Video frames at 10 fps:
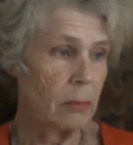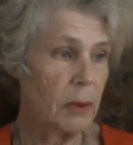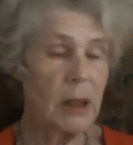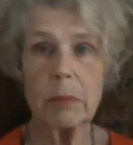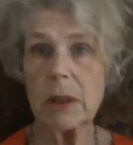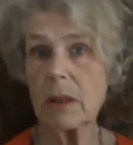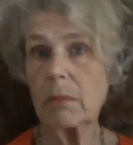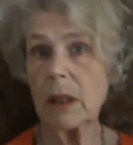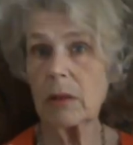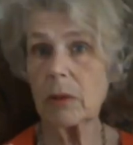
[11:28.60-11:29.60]
Vitamins
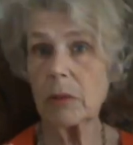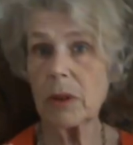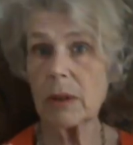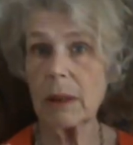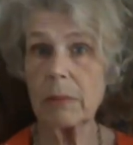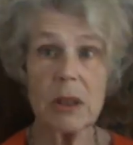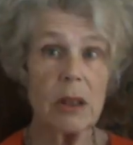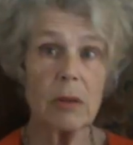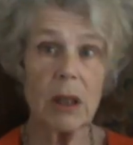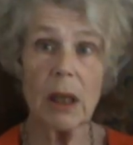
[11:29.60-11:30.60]
and minerals. I'm
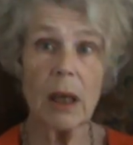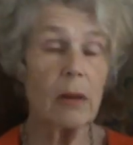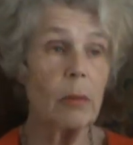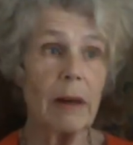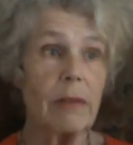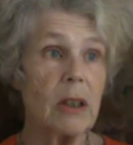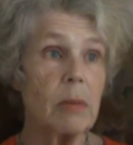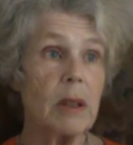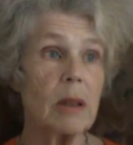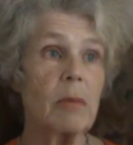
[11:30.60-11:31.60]
still taking all my
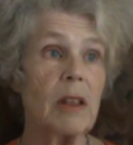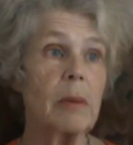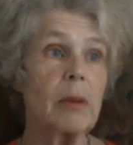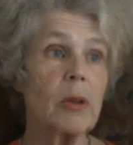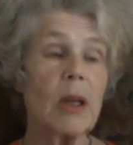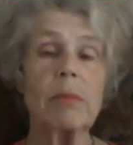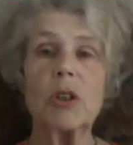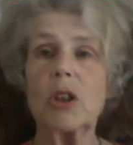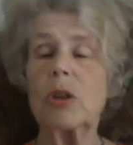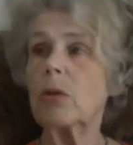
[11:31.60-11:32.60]
vitamins and minerals. I'm
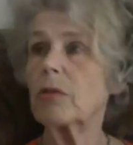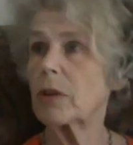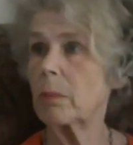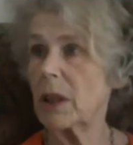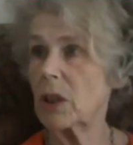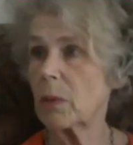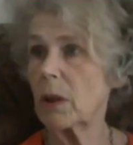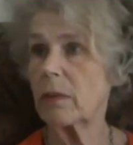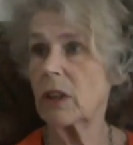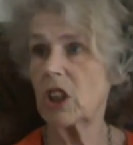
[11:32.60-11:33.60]
due for a
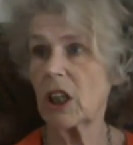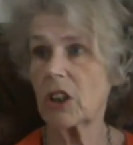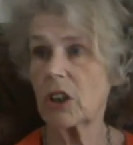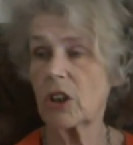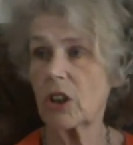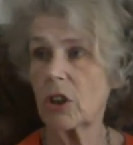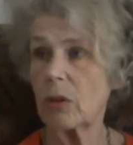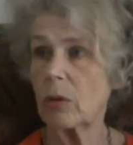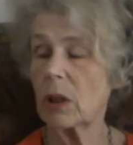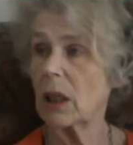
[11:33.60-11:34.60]
B12 injection
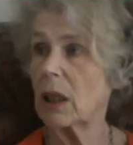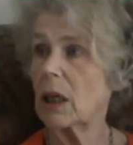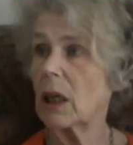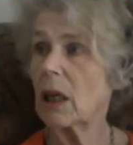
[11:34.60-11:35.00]
shortly,